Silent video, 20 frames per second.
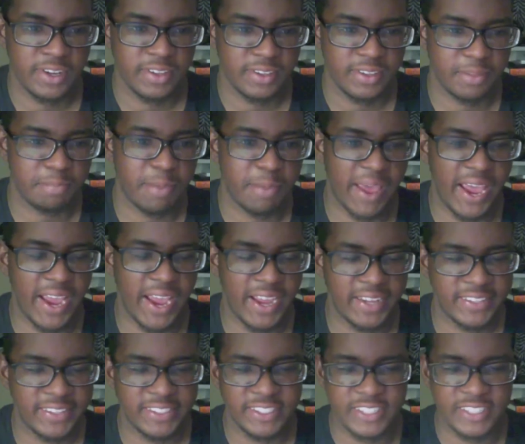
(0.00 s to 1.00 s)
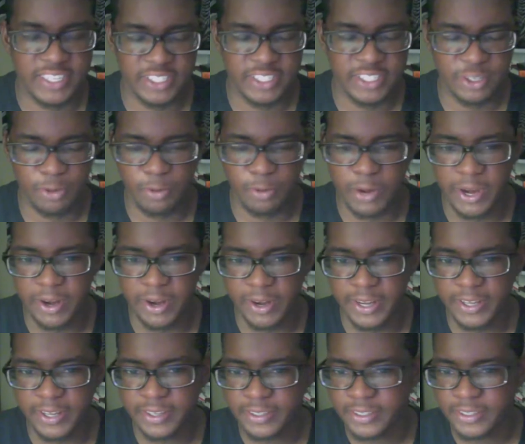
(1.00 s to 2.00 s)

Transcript: the badge that you're wearing.